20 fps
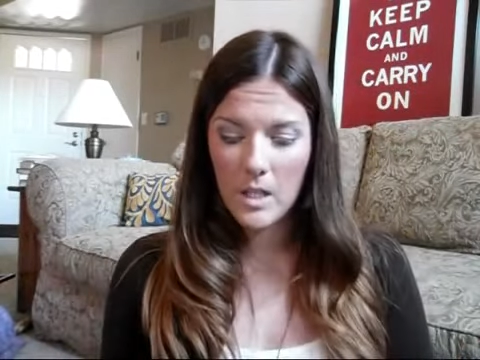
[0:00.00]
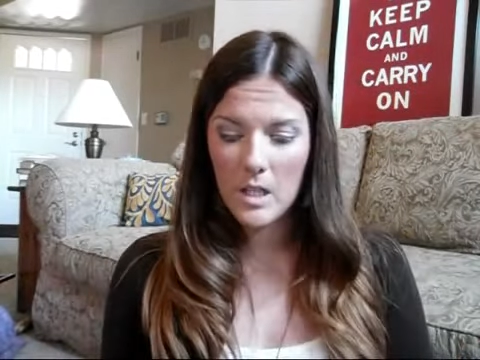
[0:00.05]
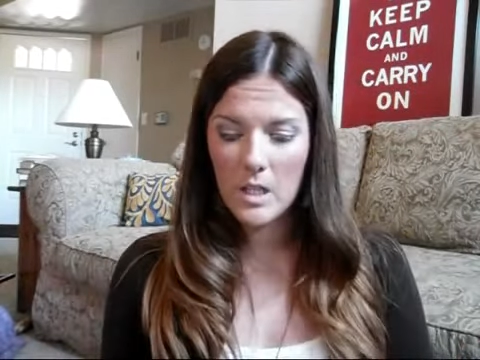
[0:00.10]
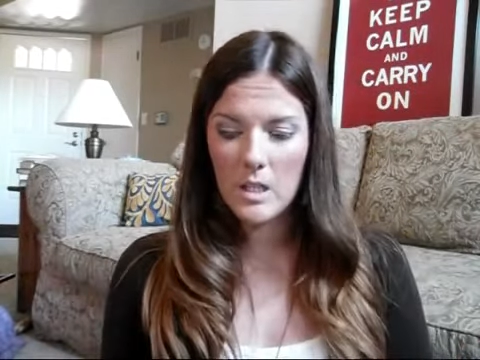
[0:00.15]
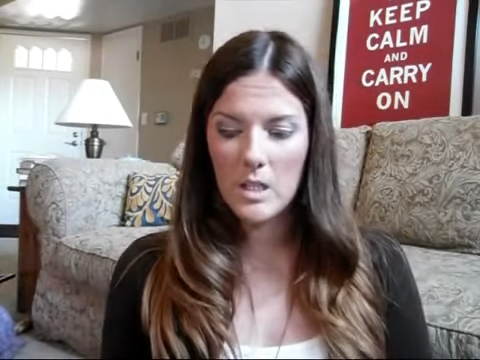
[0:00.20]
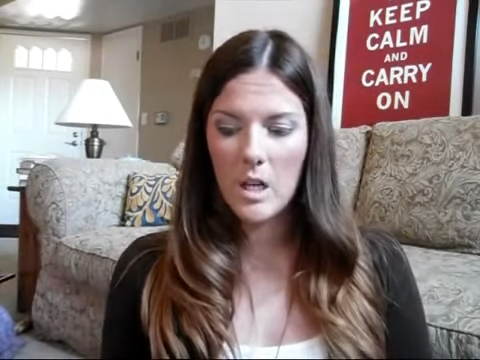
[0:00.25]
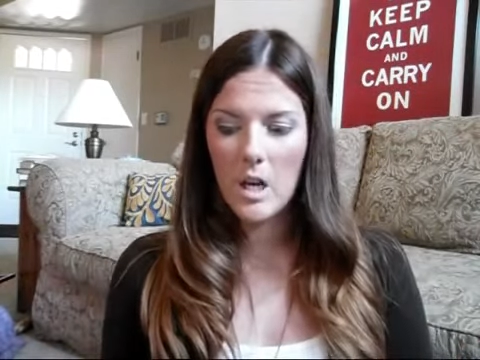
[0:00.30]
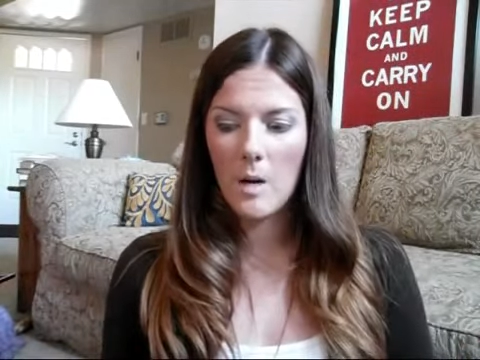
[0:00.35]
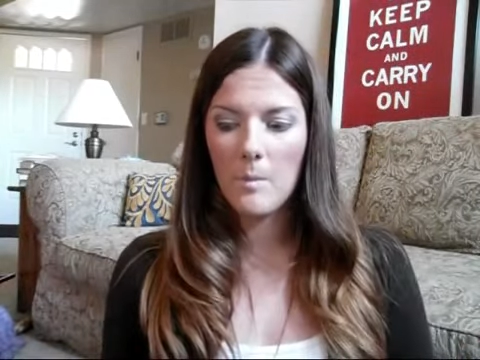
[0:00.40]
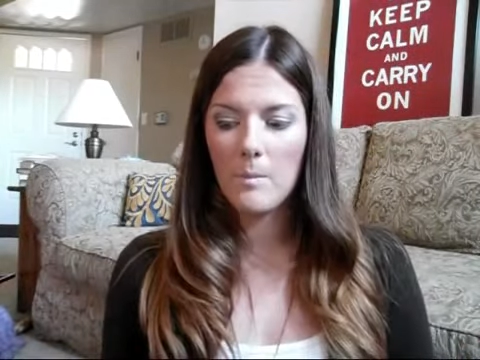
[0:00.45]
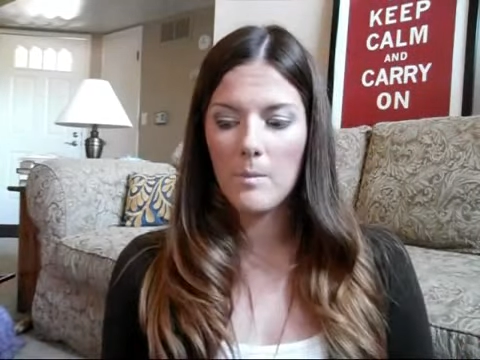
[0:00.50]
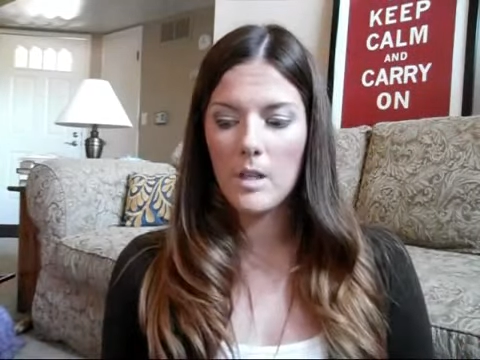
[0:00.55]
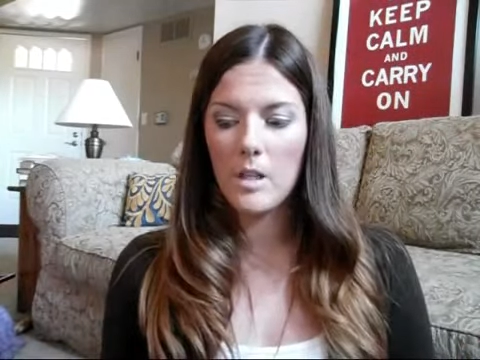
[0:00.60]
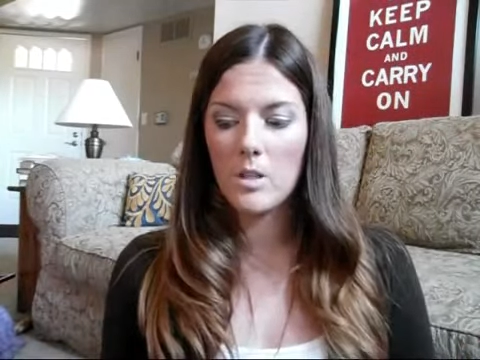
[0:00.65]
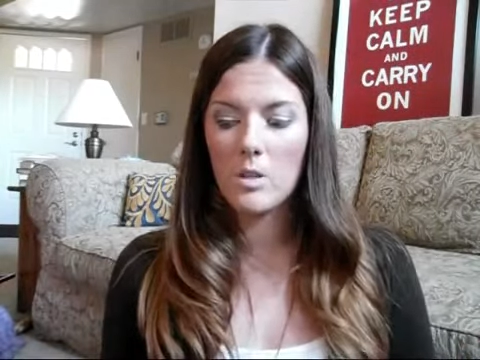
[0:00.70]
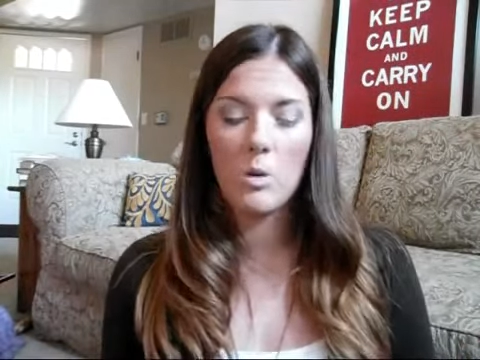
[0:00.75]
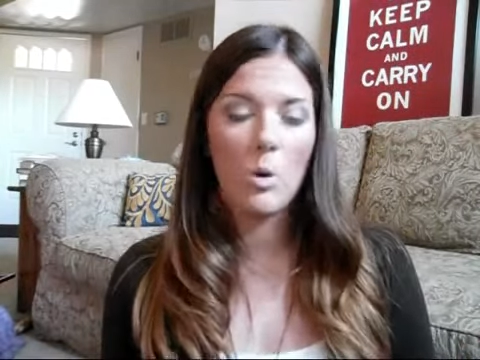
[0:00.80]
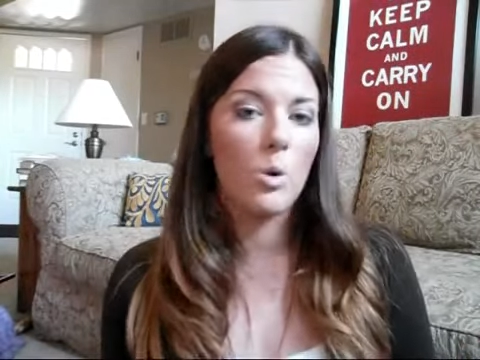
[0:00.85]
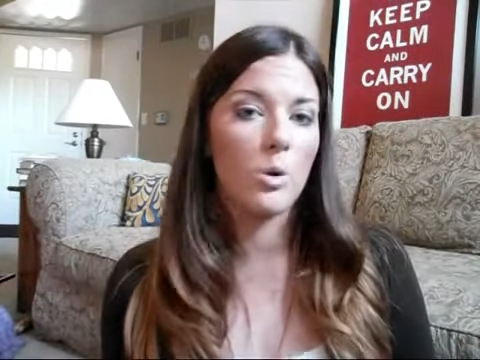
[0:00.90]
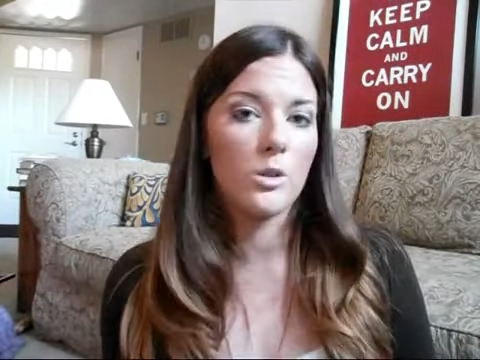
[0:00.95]
He's
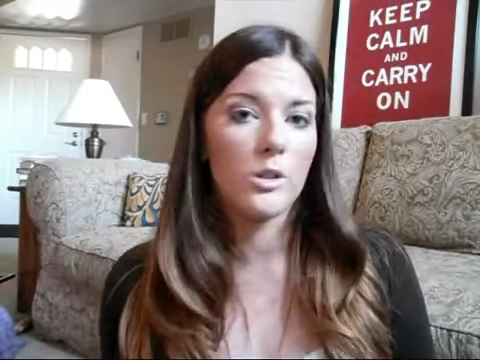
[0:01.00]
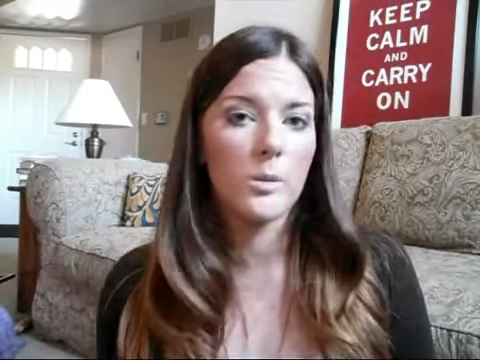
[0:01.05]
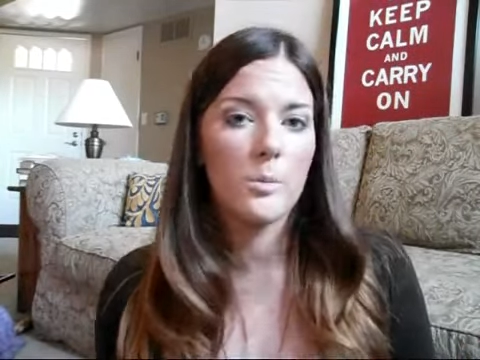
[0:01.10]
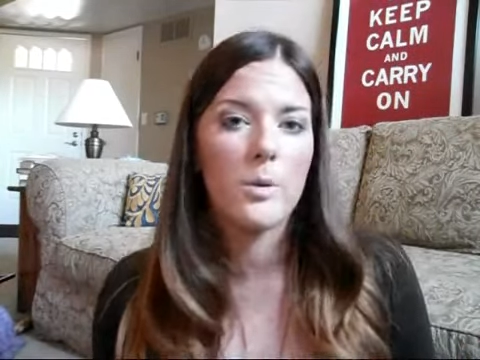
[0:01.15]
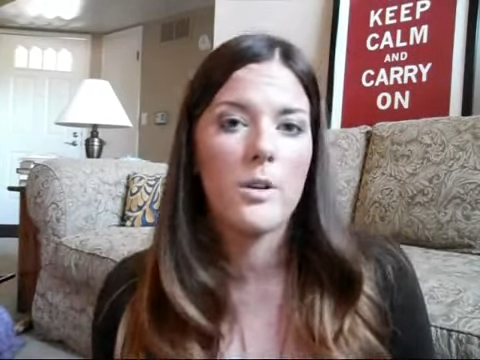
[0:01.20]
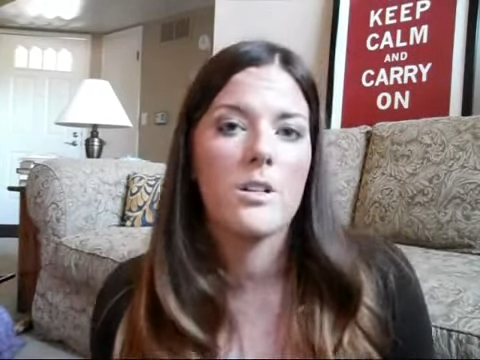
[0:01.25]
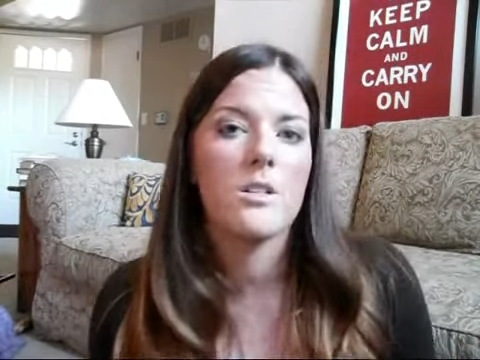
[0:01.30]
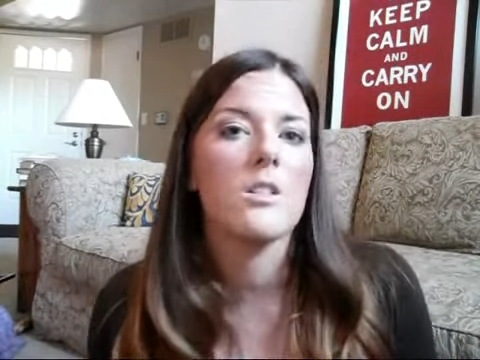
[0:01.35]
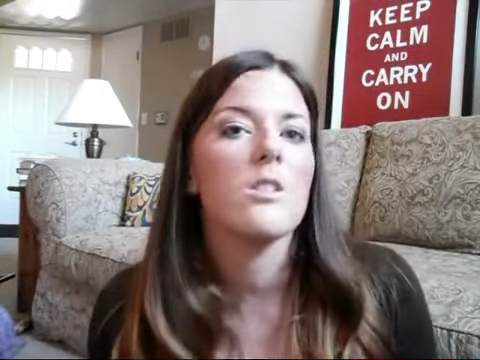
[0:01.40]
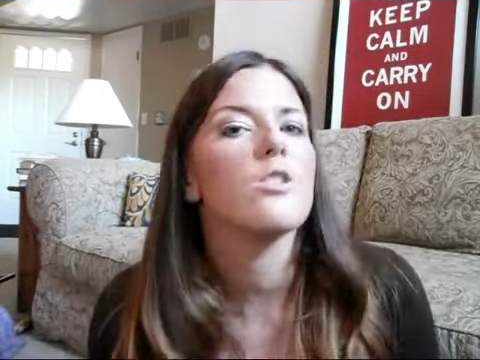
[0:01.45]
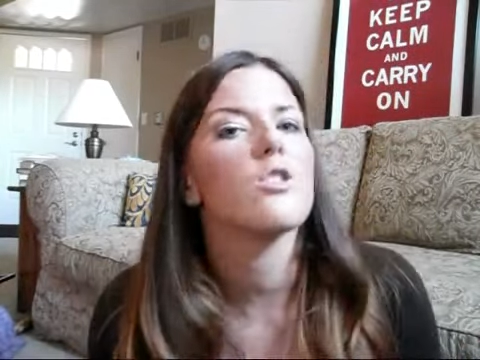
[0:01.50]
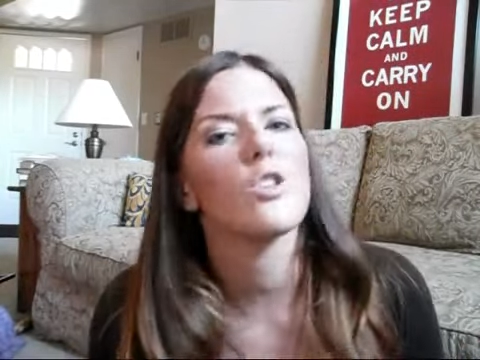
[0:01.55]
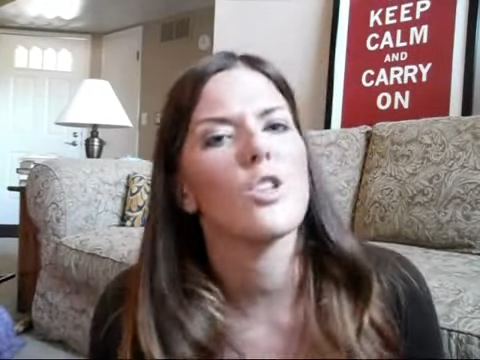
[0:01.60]
an older person,